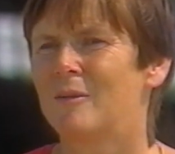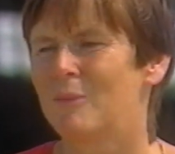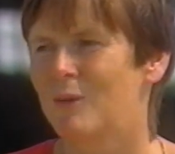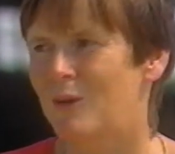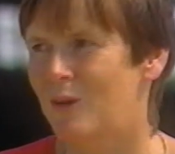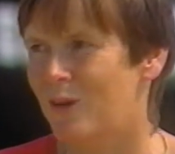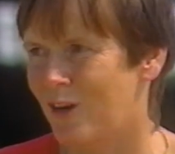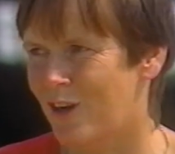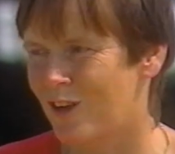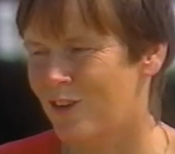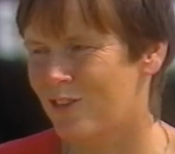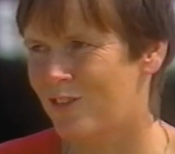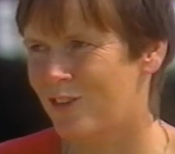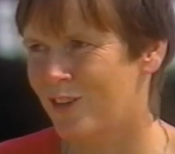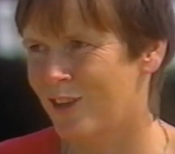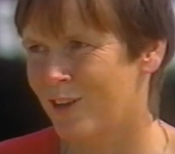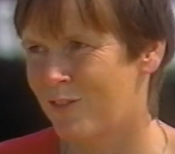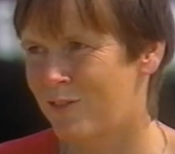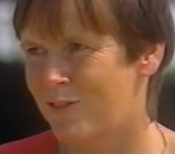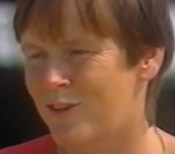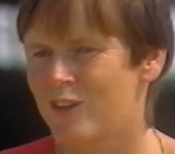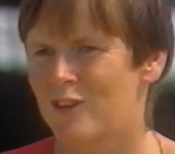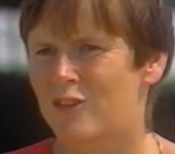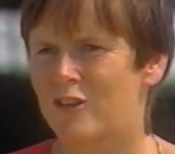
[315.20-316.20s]
because
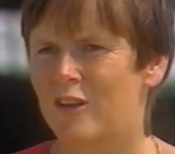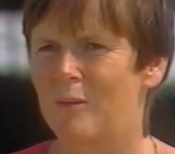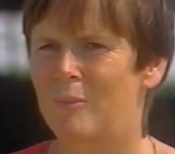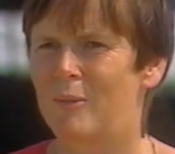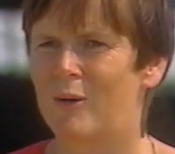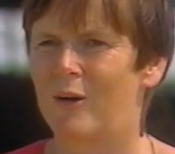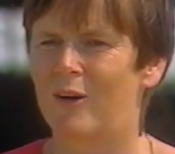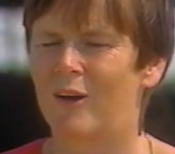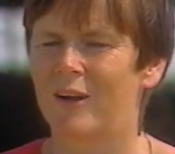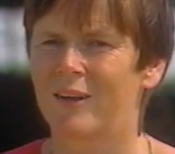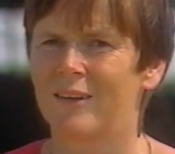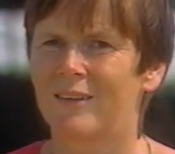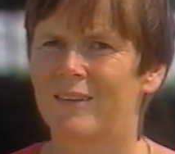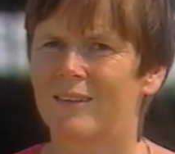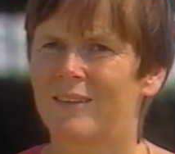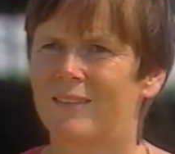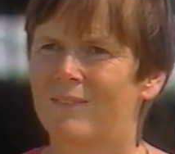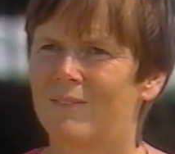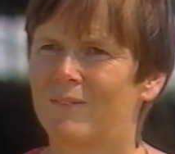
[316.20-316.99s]
they're freestyle born,